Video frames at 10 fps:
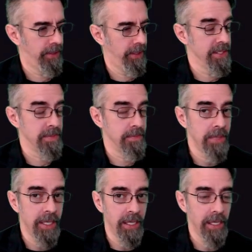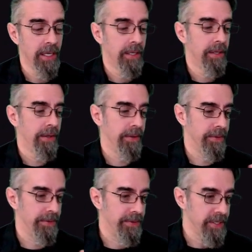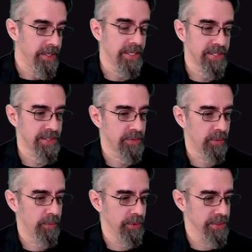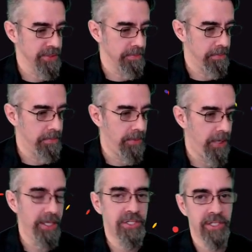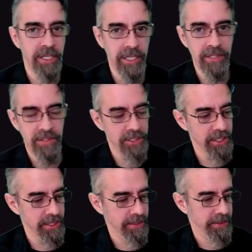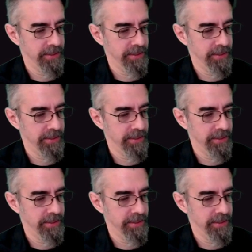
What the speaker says: And to me, this was much easier